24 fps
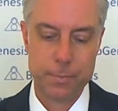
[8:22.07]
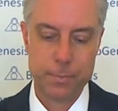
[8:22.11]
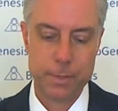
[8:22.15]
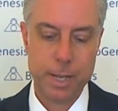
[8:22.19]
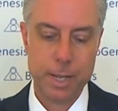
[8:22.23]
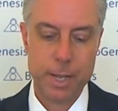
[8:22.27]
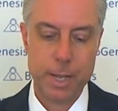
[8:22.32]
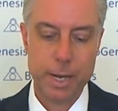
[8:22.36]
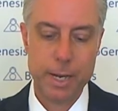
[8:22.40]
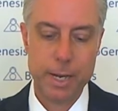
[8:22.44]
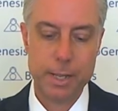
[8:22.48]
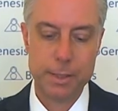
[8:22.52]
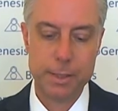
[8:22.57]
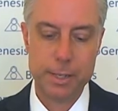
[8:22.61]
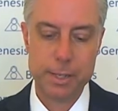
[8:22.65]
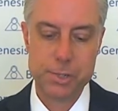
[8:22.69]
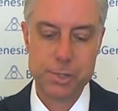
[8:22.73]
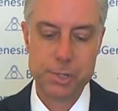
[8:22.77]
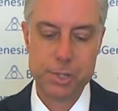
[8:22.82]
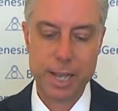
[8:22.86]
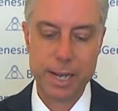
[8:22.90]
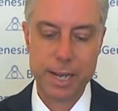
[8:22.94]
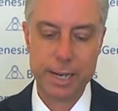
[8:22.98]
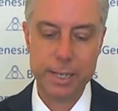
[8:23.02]
In this
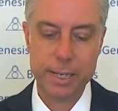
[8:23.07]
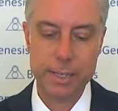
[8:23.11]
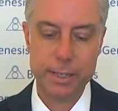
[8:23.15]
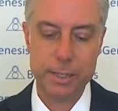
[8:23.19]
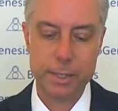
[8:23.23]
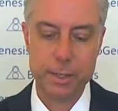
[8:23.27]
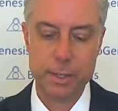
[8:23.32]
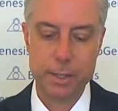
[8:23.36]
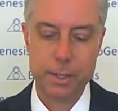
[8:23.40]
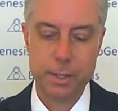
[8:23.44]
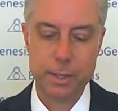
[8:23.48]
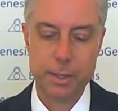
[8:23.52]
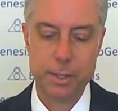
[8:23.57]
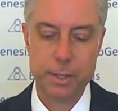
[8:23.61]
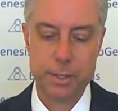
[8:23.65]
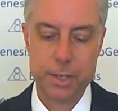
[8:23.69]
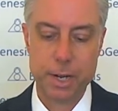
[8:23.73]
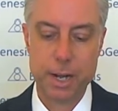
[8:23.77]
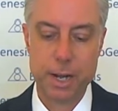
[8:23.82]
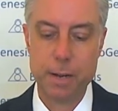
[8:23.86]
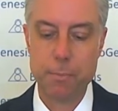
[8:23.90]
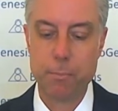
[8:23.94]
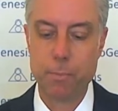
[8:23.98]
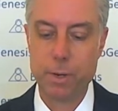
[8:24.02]
setting, the
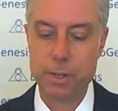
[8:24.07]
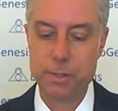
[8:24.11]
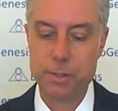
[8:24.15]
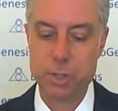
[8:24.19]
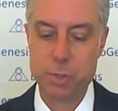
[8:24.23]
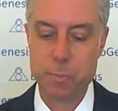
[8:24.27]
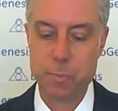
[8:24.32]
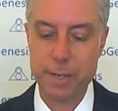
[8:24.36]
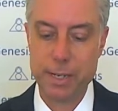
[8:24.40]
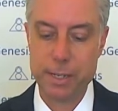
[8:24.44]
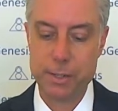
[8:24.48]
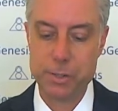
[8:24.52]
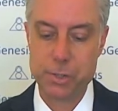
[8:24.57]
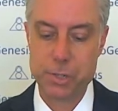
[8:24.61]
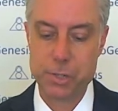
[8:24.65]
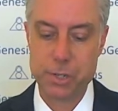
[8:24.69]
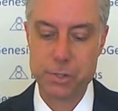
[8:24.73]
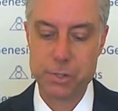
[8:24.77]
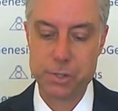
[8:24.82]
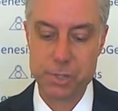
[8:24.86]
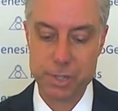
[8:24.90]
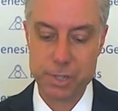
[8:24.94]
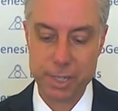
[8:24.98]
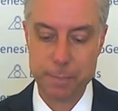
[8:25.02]
time one spends
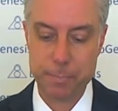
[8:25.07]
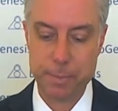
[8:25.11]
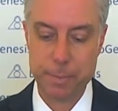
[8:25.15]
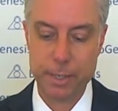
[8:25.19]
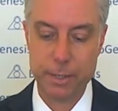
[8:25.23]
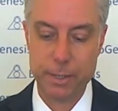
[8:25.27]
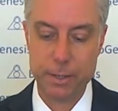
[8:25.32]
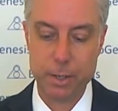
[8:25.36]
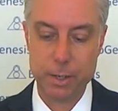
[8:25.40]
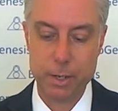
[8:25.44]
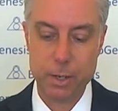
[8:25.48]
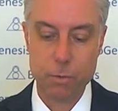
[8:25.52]
sleeping